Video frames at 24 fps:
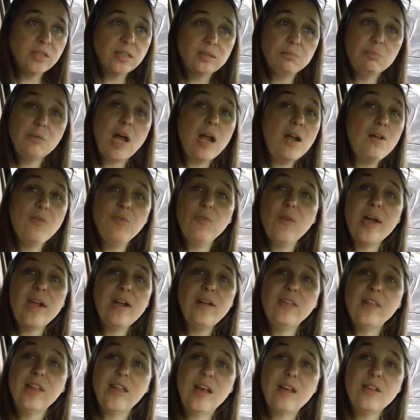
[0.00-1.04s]
I'm not afraid
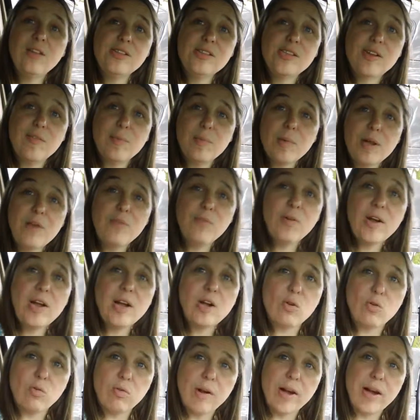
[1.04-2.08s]
of the other stuff. I'm not afraid
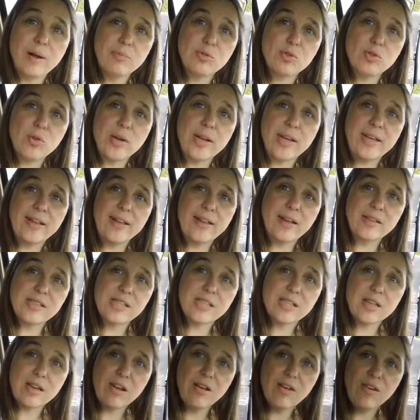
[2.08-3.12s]
of crabs or any of that
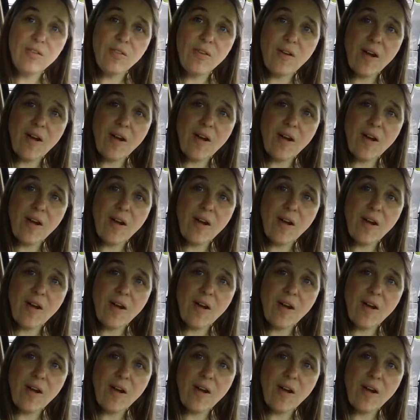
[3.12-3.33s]
stuff.